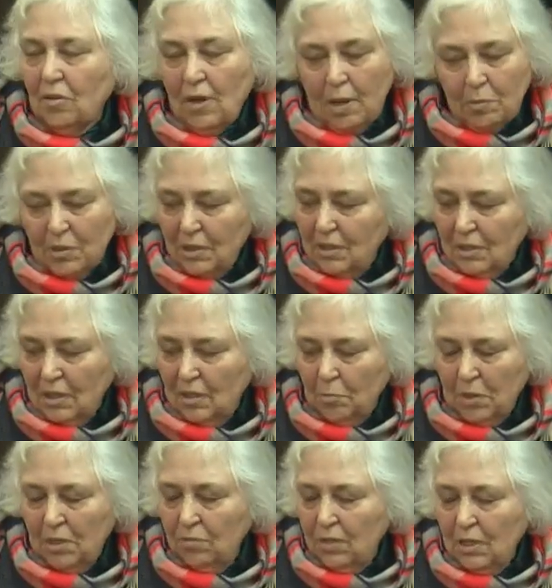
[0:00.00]
So I'm going to
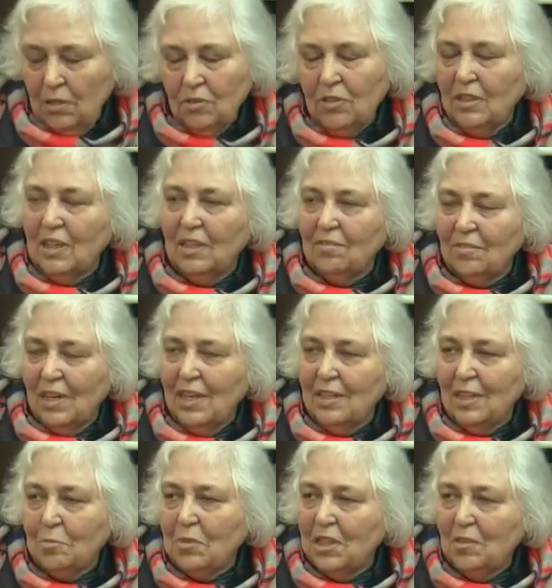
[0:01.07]
be reusing it,
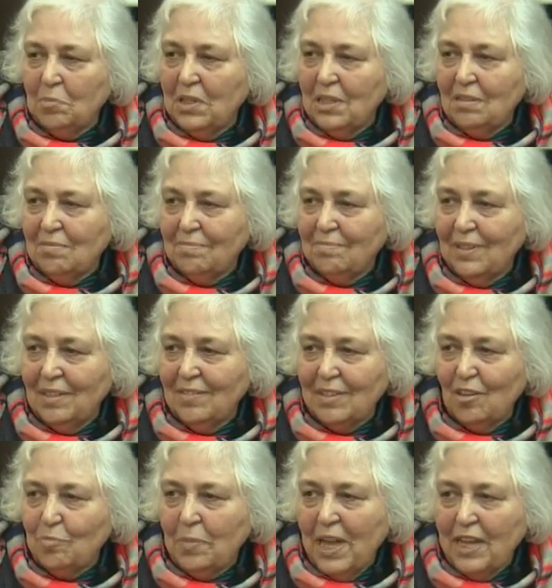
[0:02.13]
right? I'm going to be
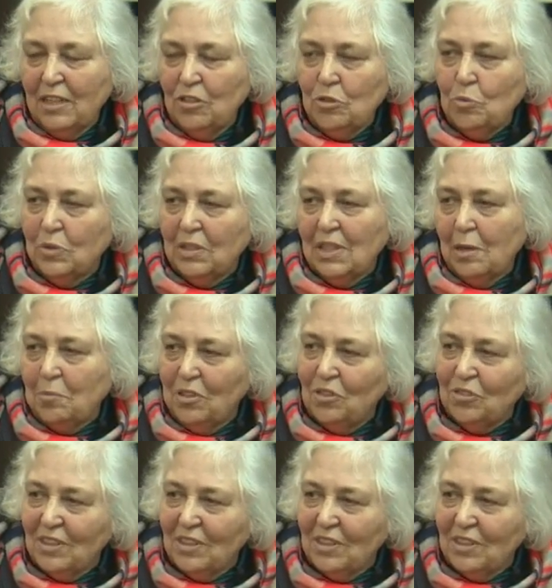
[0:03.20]
instead of buying a new one, I'm